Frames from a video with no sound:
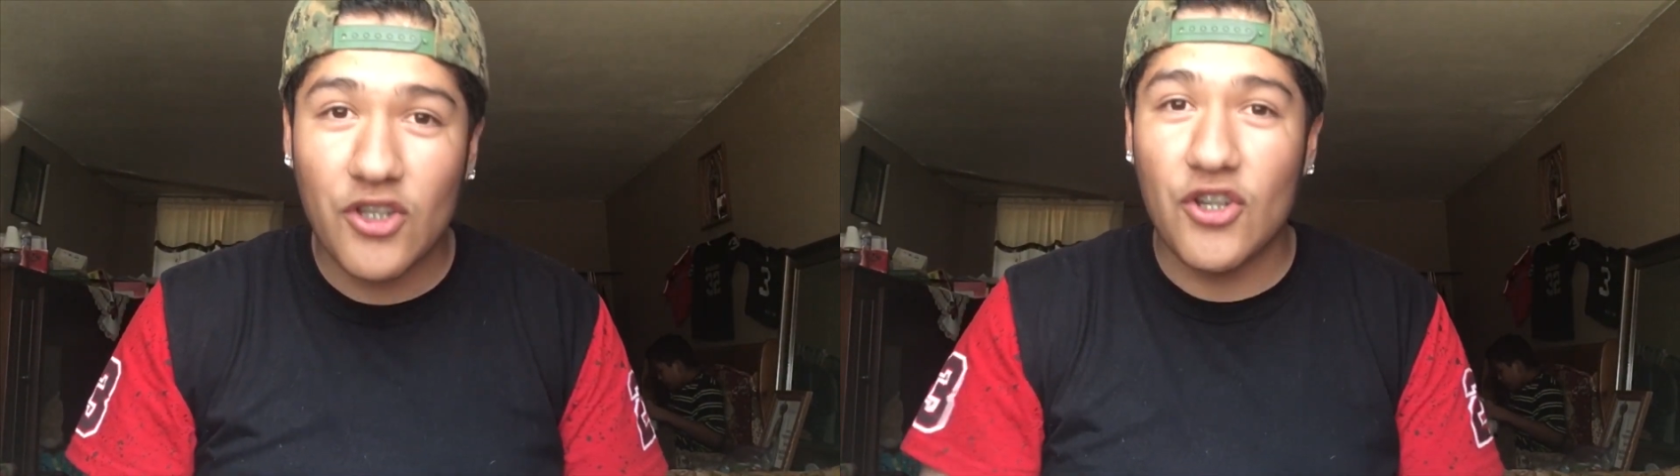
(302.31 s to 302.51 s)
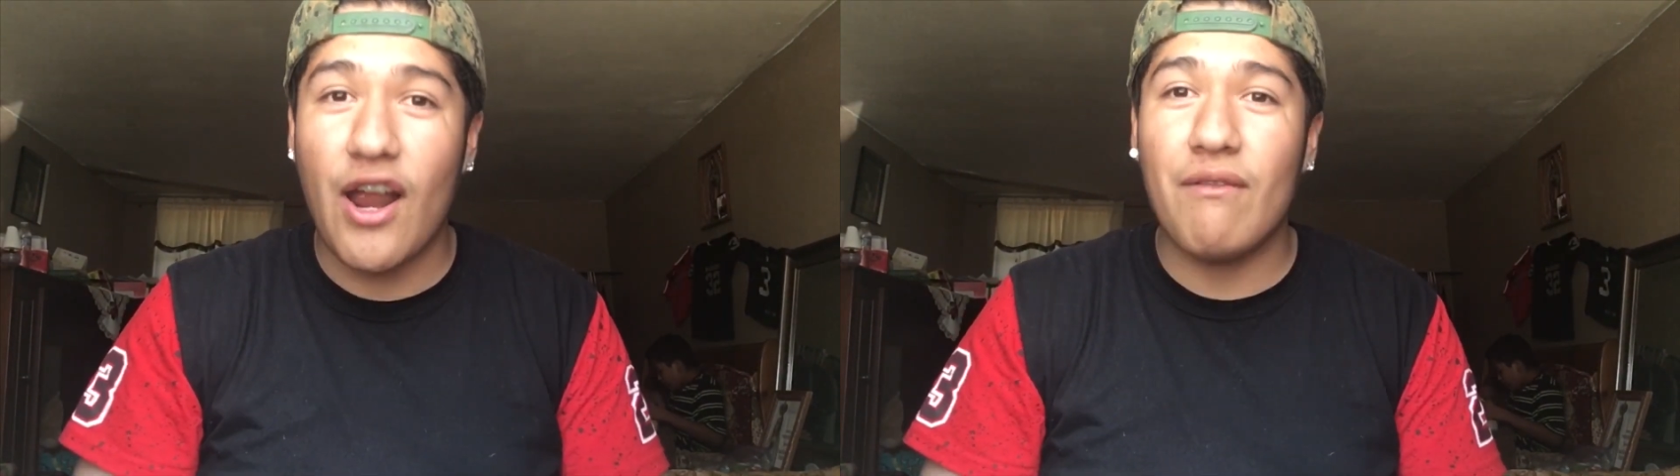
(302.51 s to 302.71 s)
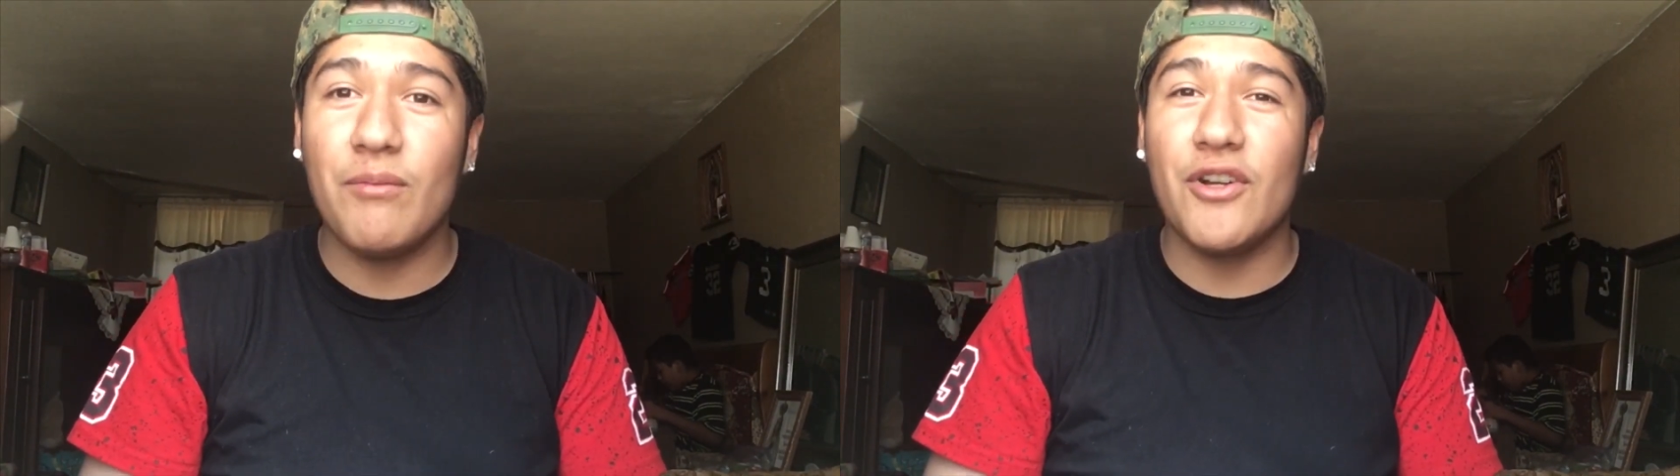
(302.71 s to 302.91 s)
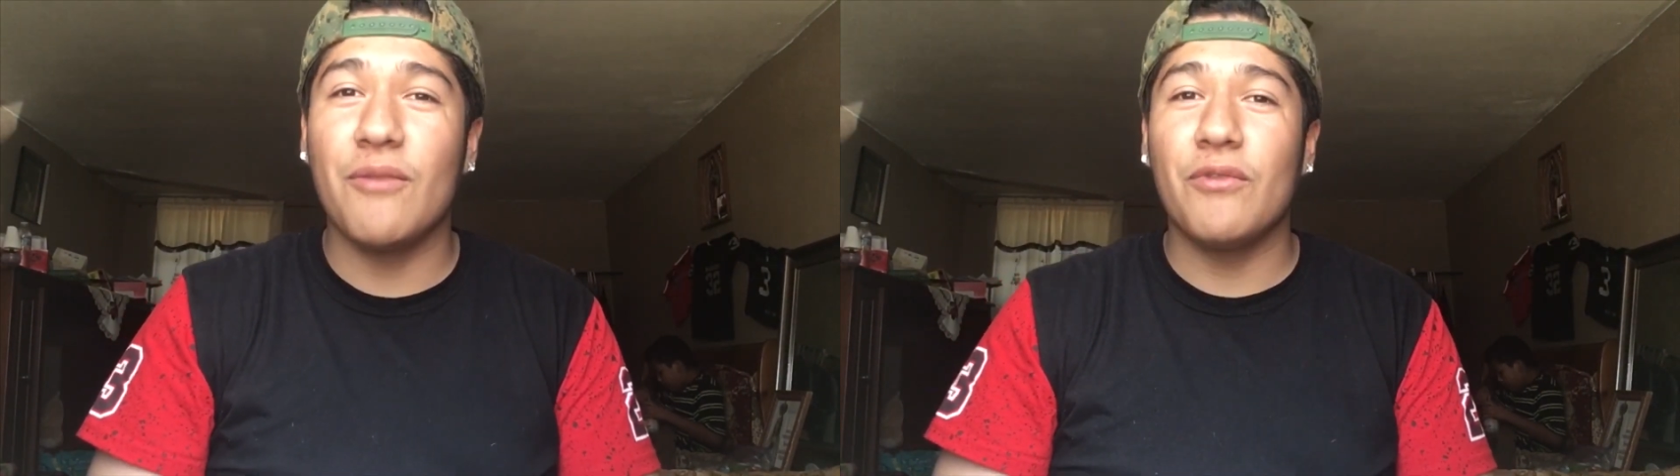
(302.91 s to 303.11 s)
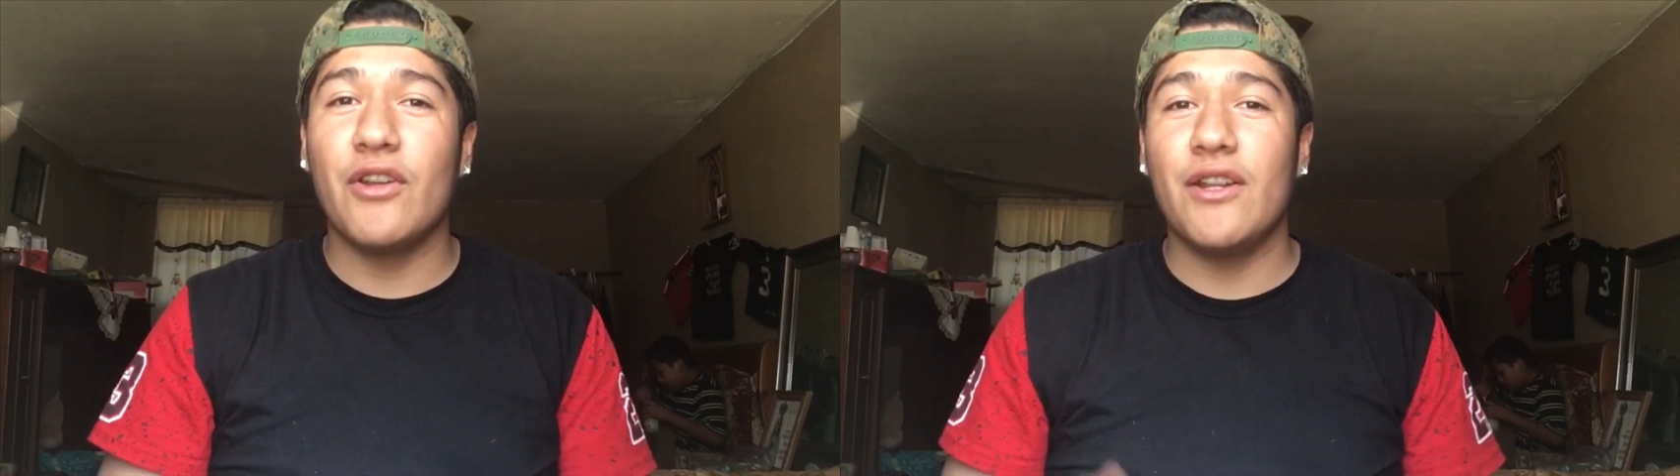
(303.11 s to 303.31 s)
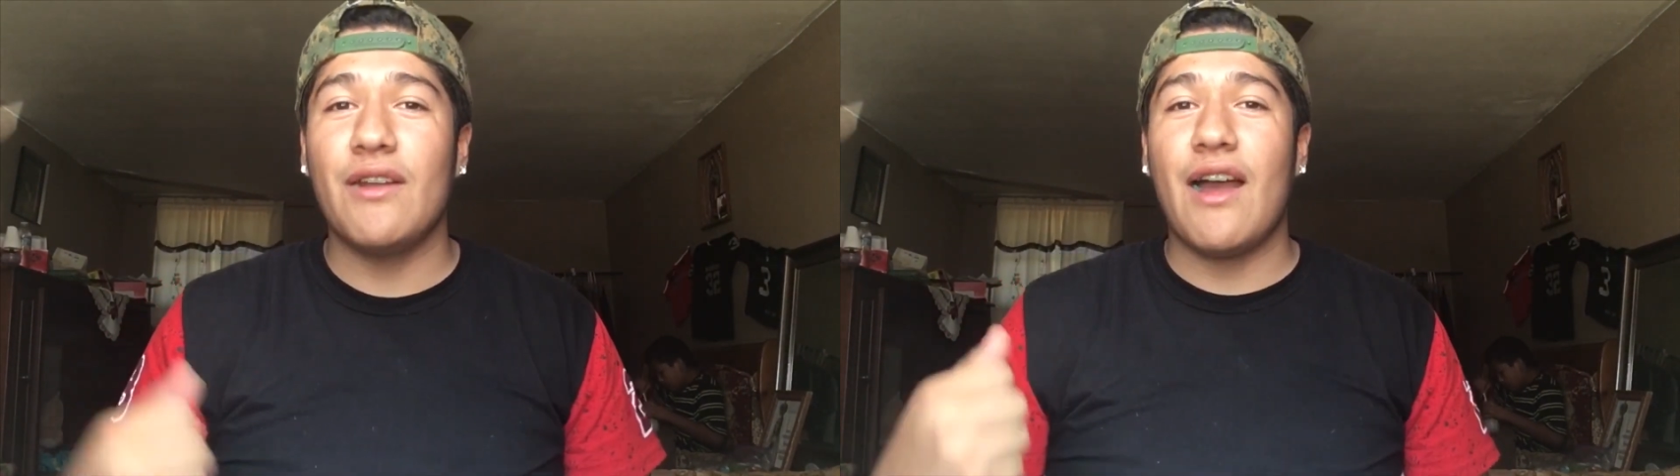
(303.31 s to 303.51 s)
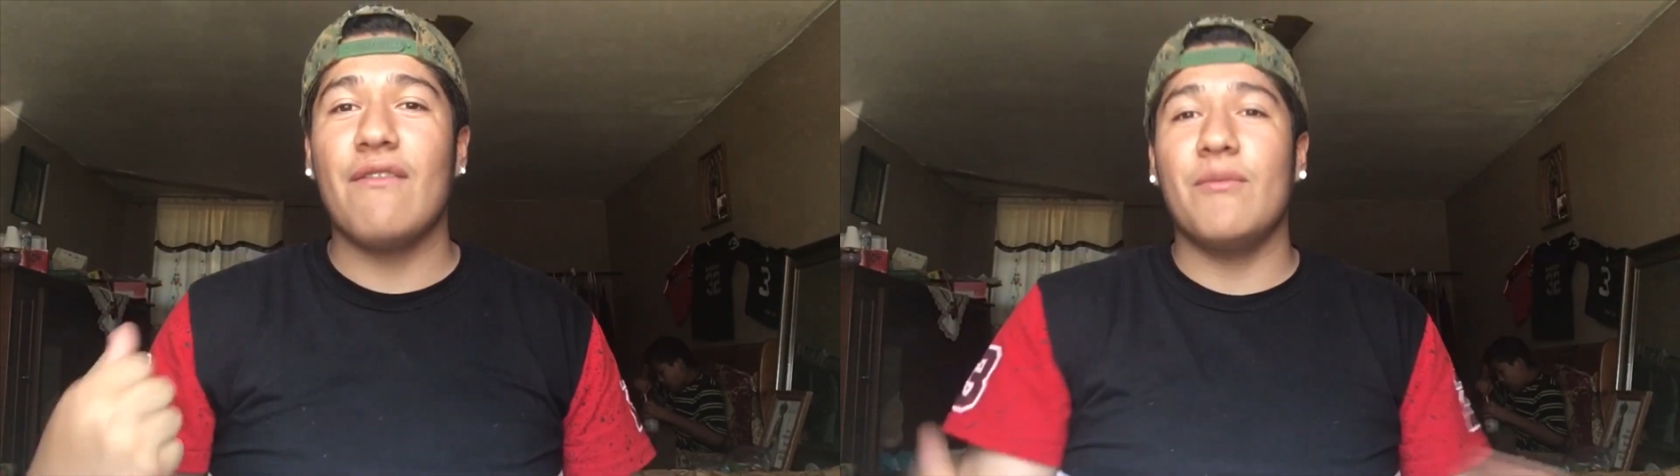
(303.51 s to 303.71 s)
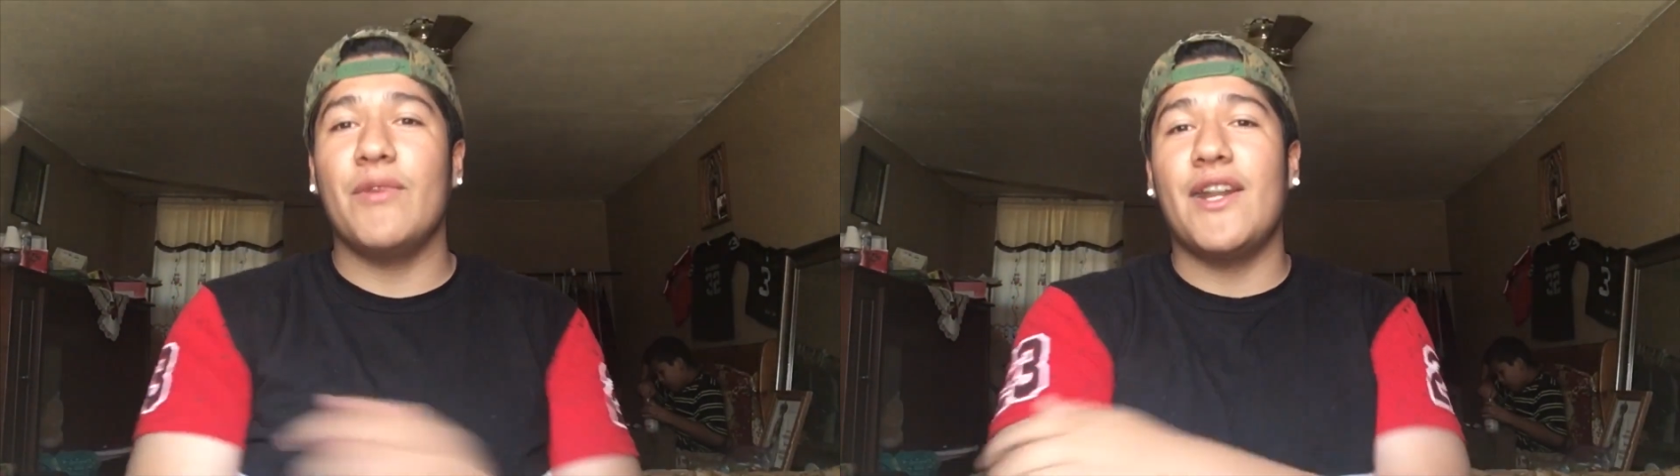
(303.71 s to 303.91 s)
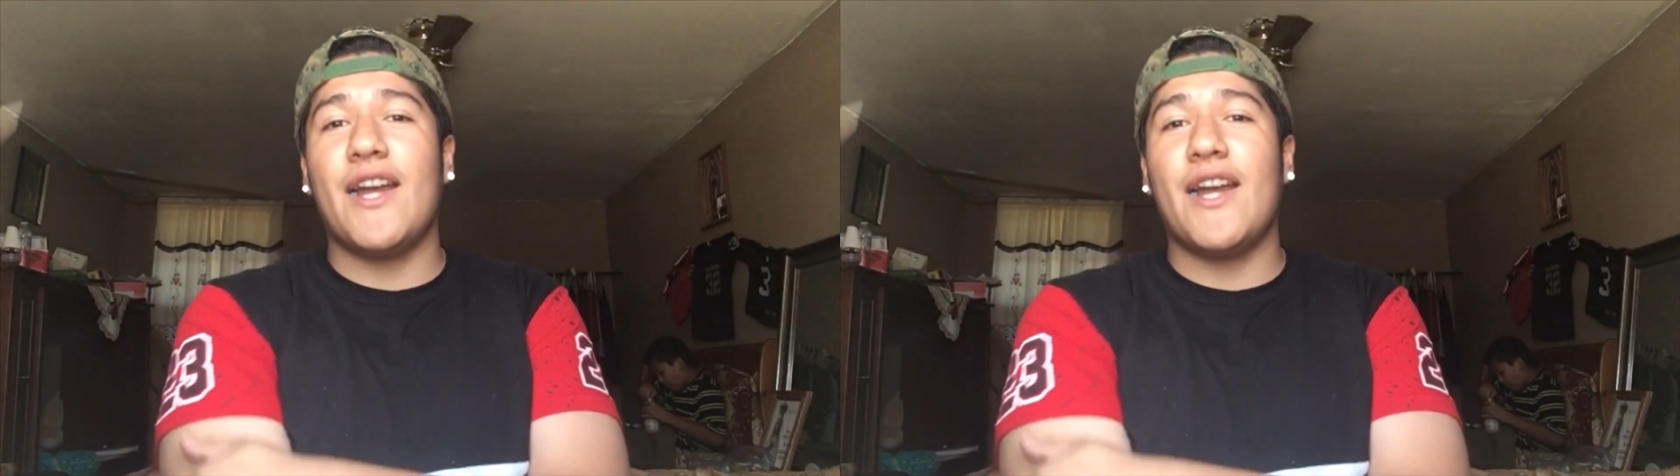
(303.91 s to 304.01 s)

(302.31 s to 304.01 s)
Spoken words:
Sorry I haven't been uploading, I haven't been